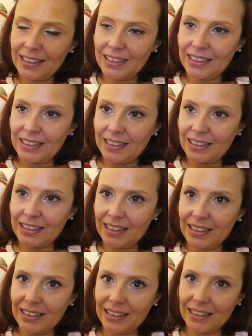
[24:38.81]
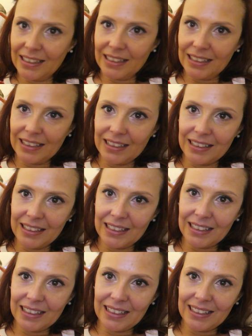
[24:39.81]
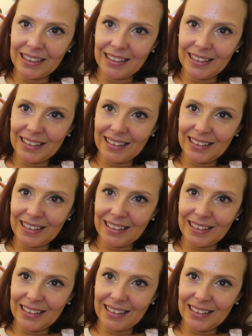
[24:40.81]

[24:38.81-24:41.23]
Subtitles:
(no one is talking)